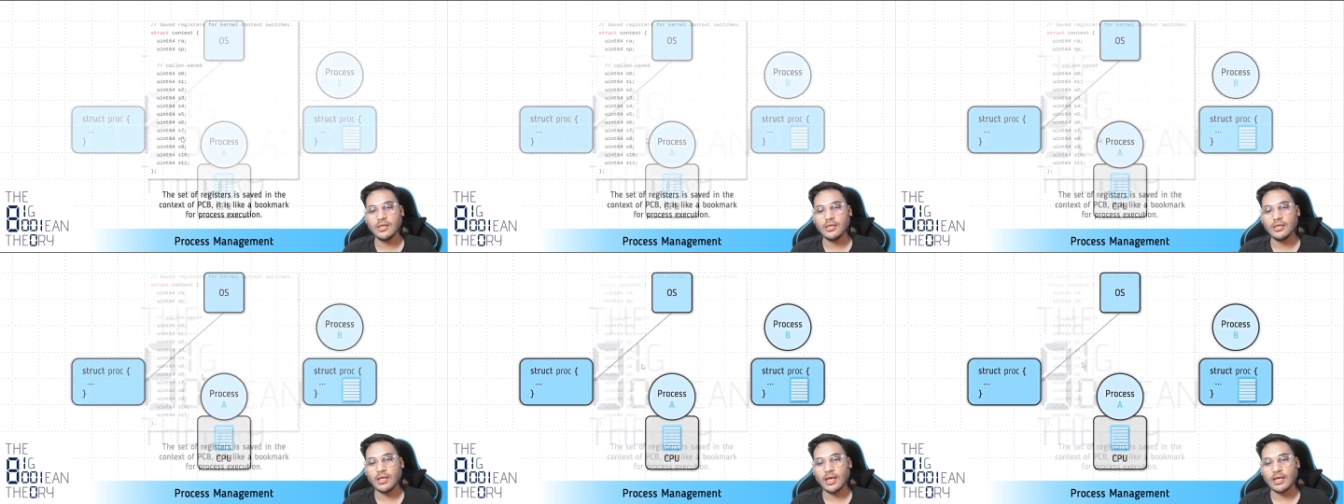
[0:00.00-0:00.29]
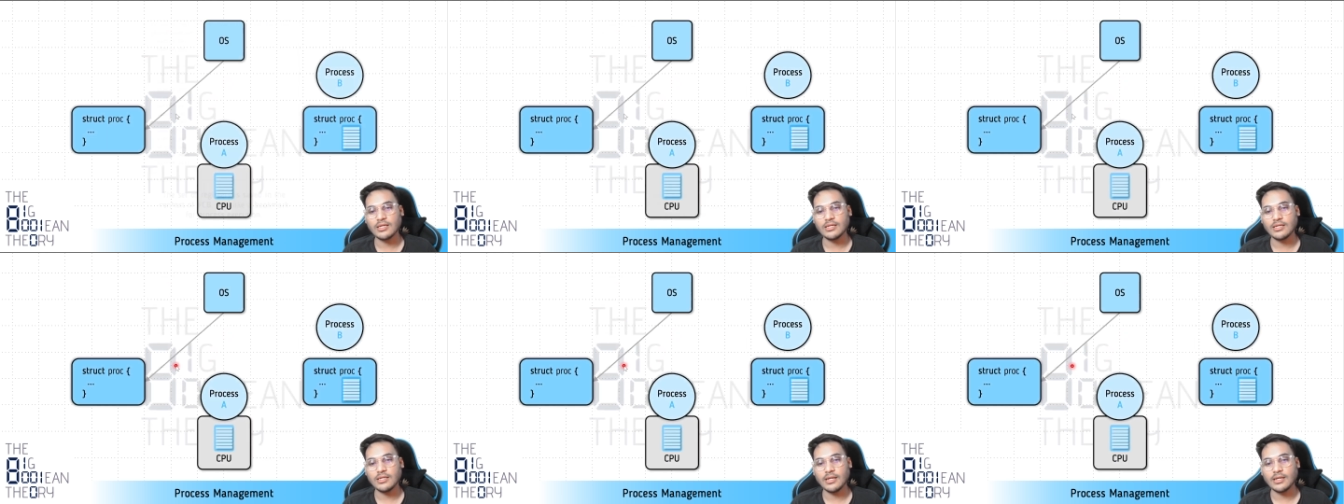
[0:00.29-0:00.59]

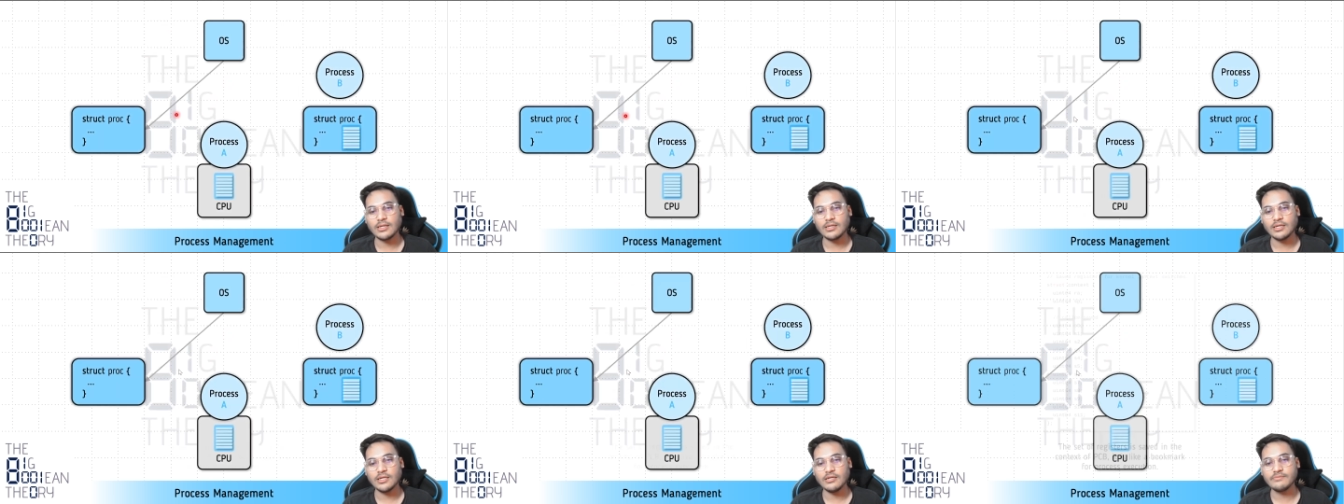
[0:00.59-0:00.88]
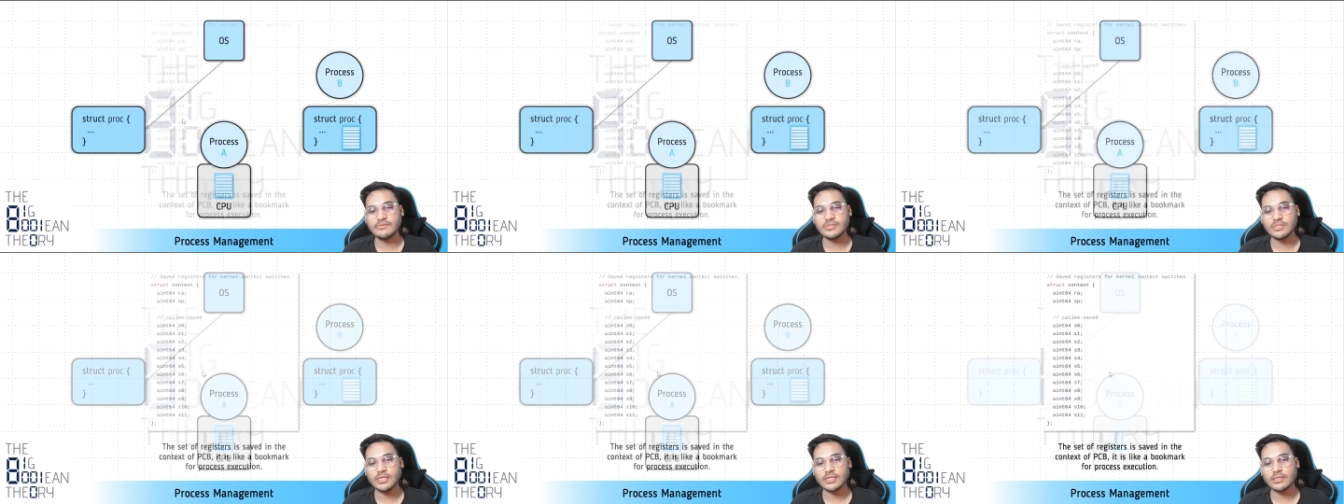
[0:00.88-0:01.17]
and it
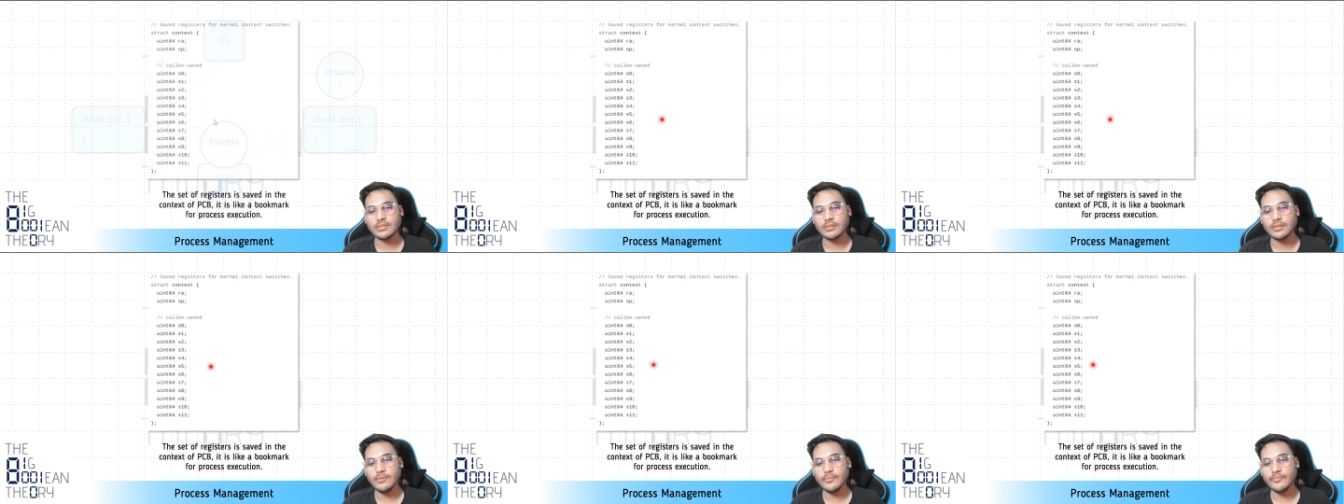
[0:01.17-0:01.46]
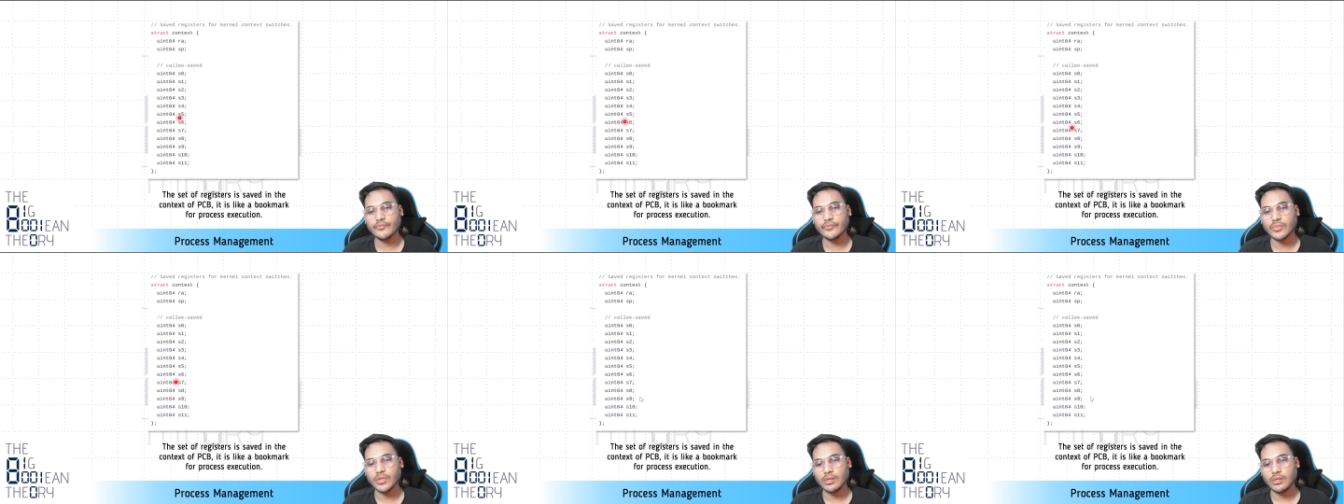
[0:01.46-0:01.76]
lives in the
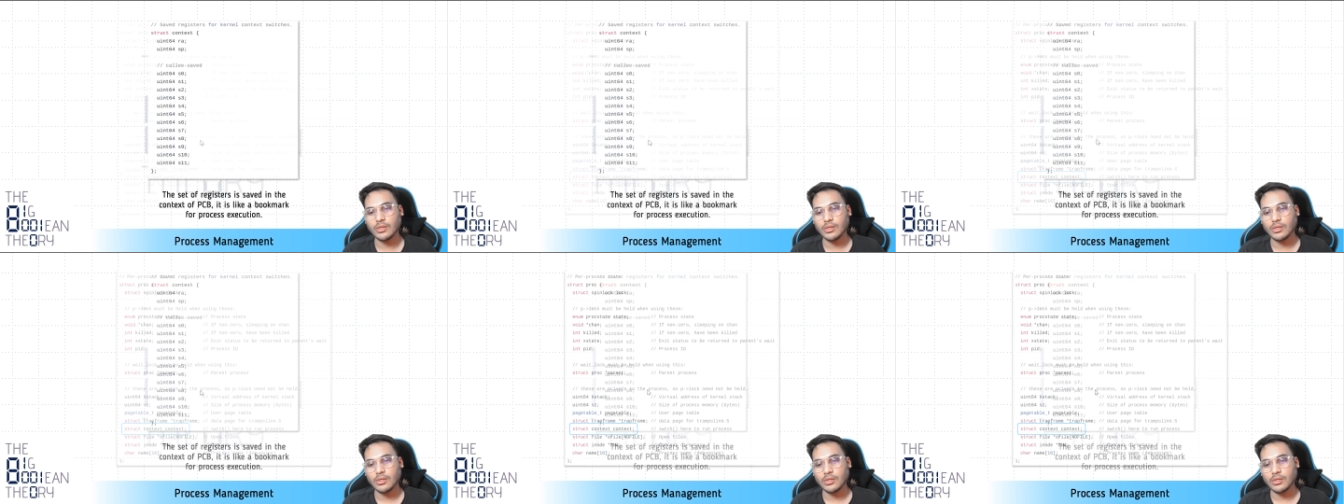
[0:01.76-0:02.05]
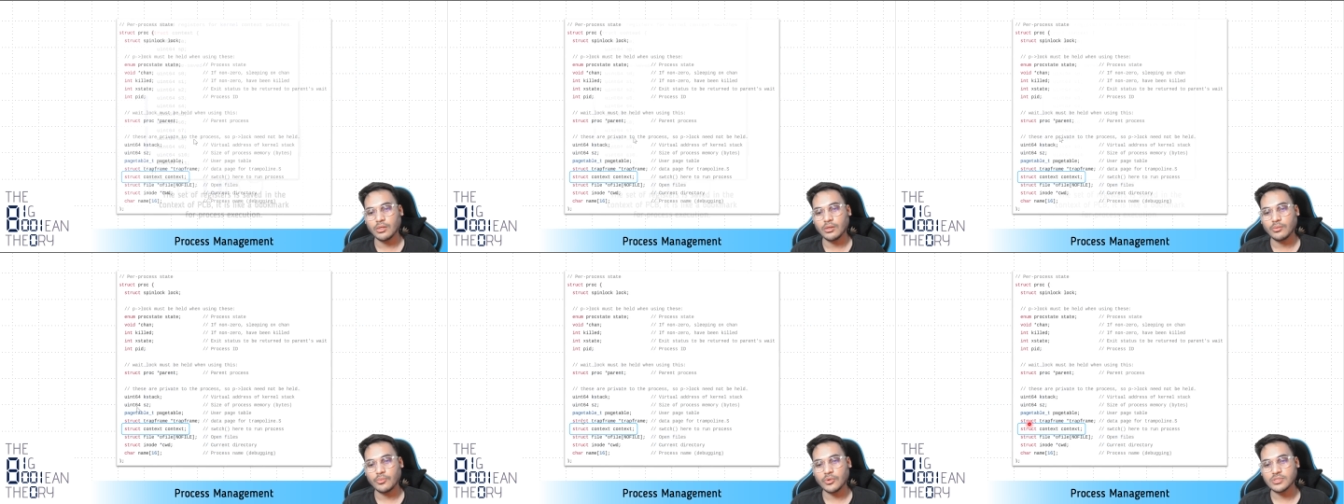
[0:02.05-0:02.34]

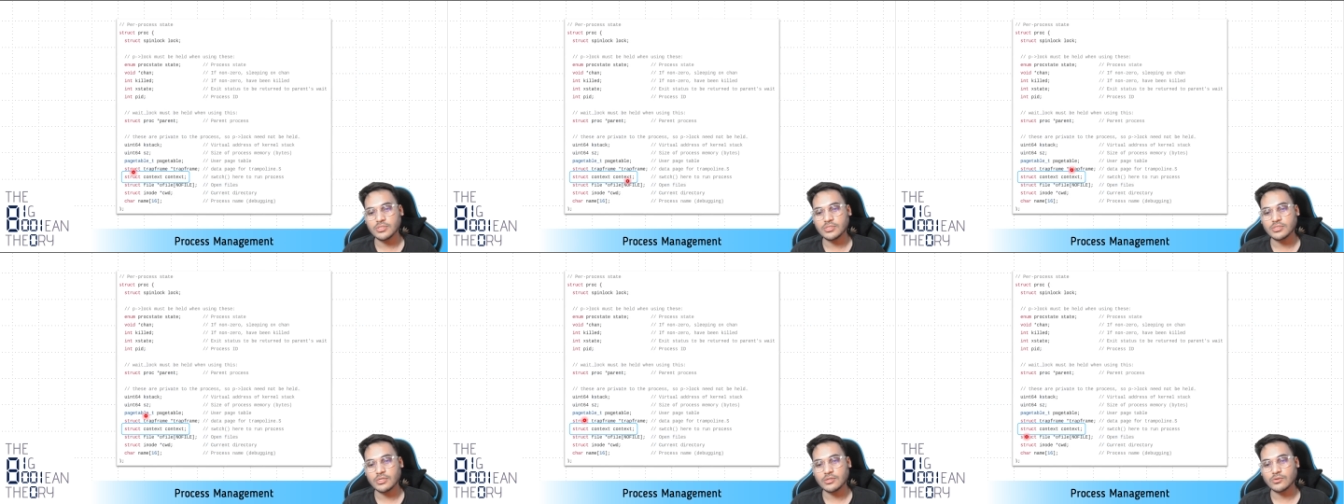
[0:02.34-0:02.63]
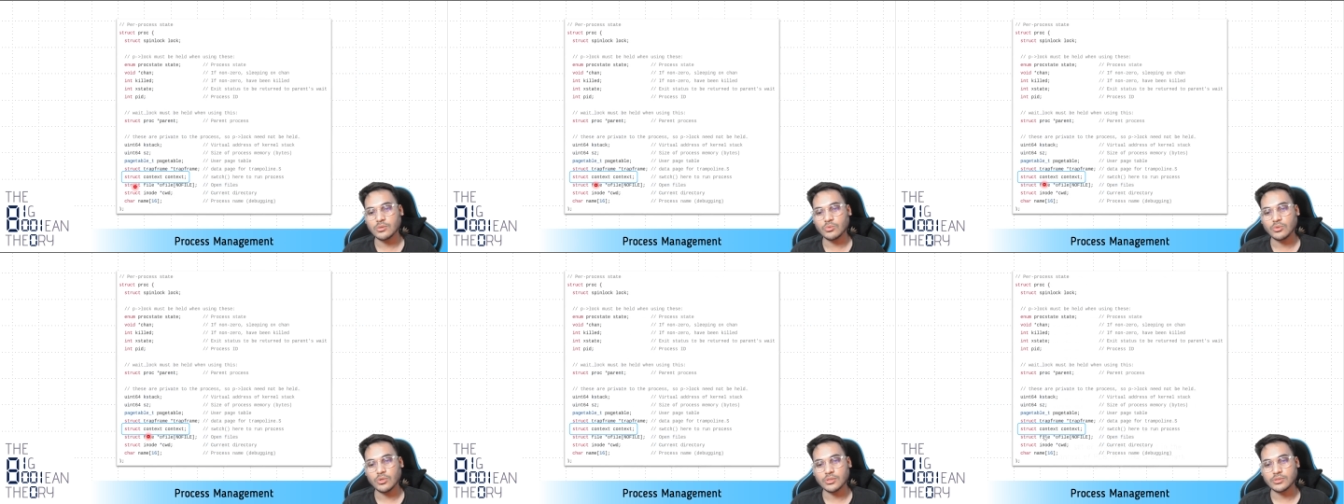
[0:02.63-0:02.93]
process
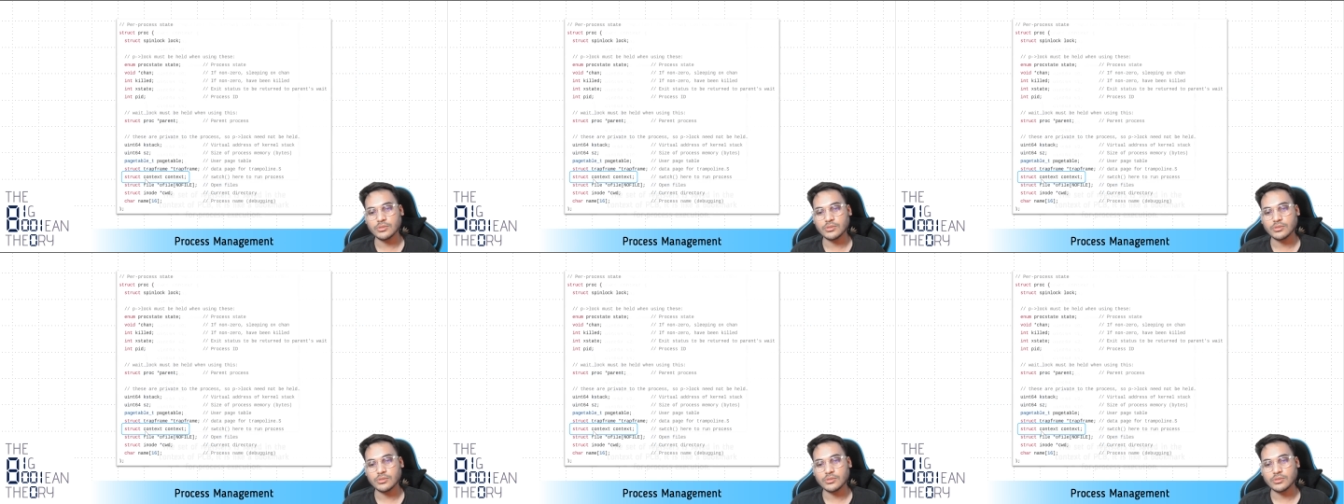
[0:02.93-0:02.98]
control block.